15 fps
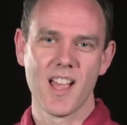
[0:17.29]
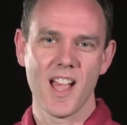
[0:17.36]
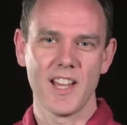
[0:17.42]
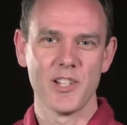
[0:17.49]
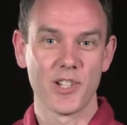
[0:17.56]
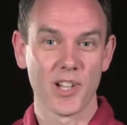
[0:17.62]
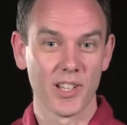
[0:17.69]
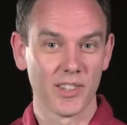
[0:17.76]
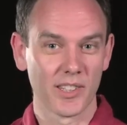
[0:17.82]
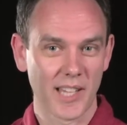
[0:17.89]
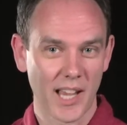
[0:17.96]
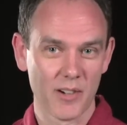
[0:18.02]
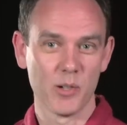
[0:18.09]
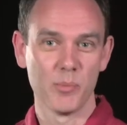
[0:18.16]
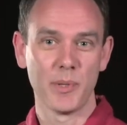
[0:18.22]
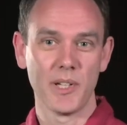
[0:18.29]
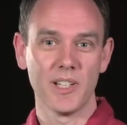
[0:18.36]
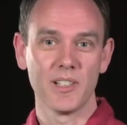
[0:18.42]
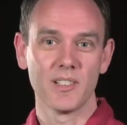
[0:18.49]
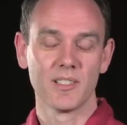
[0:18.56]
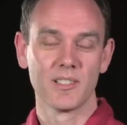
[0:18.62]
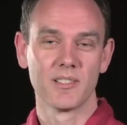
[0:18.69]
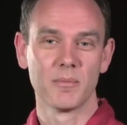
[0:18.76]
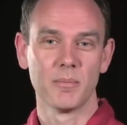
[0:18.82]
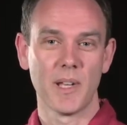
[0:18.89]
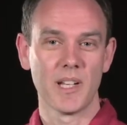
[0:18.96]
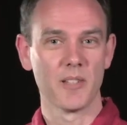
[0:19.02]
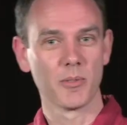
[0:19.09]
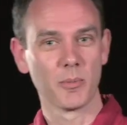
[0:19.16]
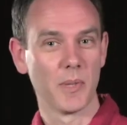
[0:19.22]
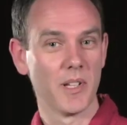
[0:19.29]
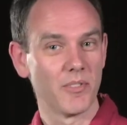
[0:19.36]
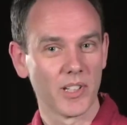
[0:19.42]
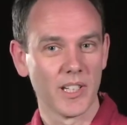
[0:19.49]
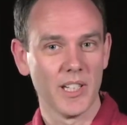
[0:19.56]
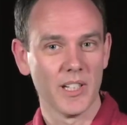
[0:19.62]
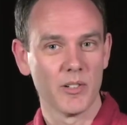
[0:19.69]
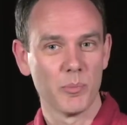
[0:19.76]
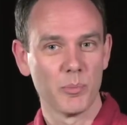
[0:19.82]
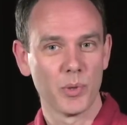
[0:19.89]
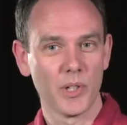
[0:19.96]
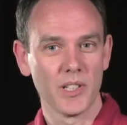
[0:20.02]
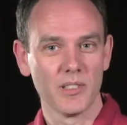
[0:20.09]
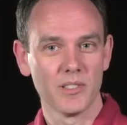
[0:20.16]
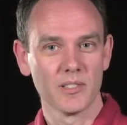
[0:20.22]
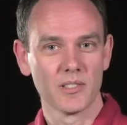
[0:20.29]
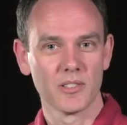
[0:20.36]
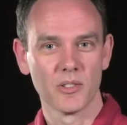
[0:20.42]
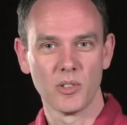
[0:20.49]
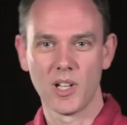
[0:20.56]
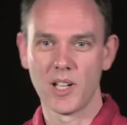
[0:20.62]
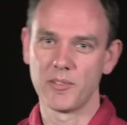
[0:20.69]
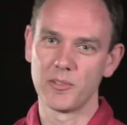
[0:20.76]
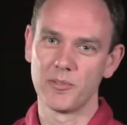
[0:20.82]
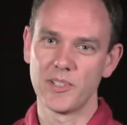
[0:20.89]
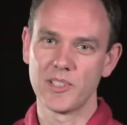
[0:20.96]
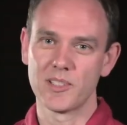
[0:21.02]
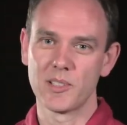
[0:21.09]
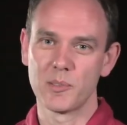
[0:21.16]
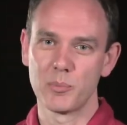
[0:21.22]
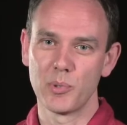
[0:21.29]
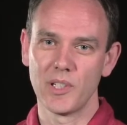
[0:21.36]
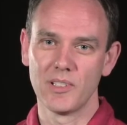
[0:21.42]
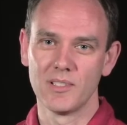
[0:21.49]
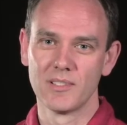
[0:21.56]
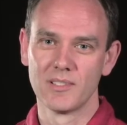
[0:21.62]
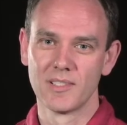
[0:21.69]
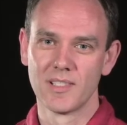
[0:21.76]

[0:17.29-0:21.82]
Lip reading: Asia and the Caribbean, many of them living here in Britain or having visited Britain.